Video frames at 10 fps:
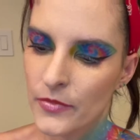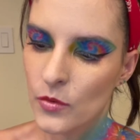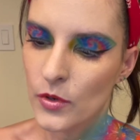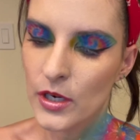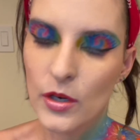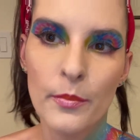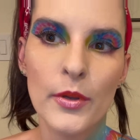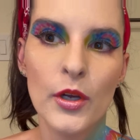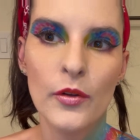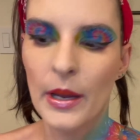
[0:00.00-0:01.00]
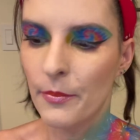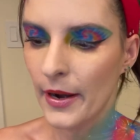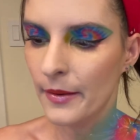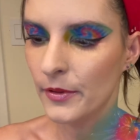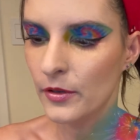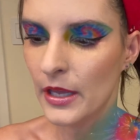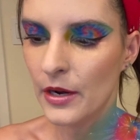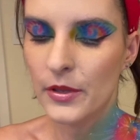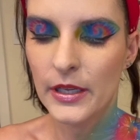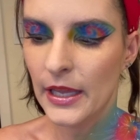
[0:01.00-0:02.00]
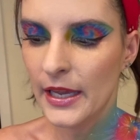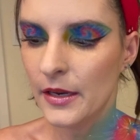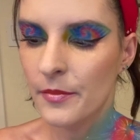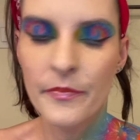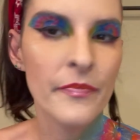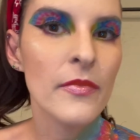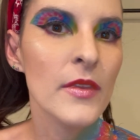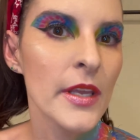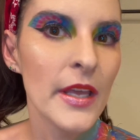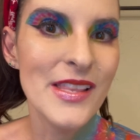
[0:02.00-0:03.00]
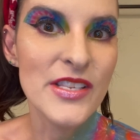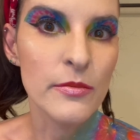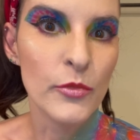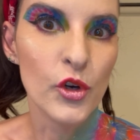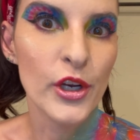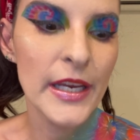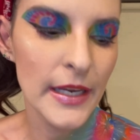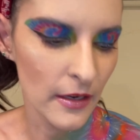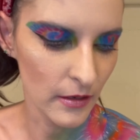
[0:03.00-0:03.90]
We're gonna do blue, that bright blue that I really like, and some green.